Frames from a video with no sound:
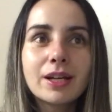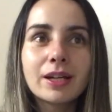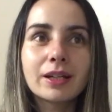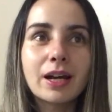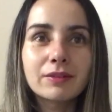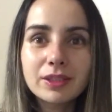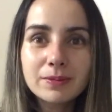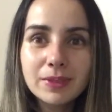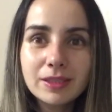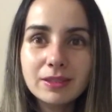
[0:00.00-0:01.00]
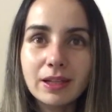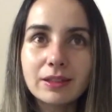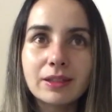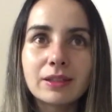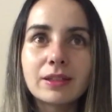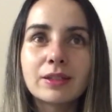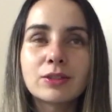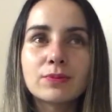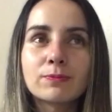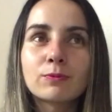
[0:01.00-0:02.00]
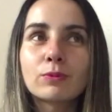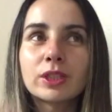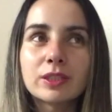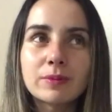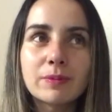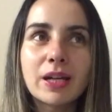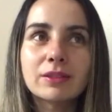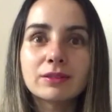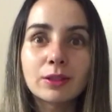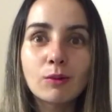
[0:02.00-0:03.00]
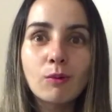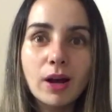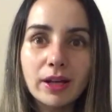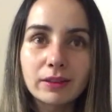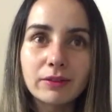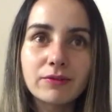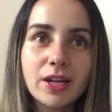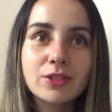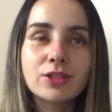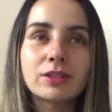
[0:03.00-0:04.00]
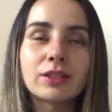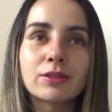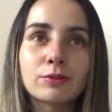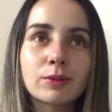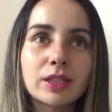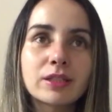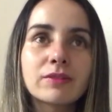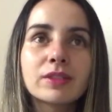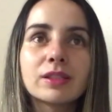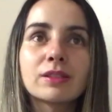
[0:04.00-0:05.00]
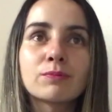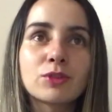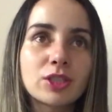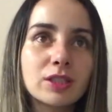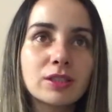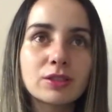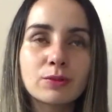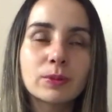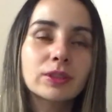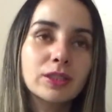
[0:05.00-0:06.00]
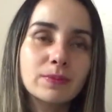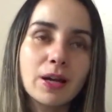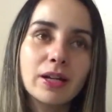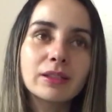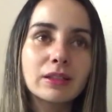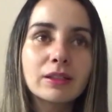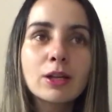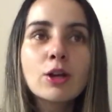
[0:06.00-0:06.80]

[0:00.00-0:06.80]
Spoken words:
it kind of gets me excited, and it just brings me back to why I love fashion, the creativity, the genius, the brilliance behind it.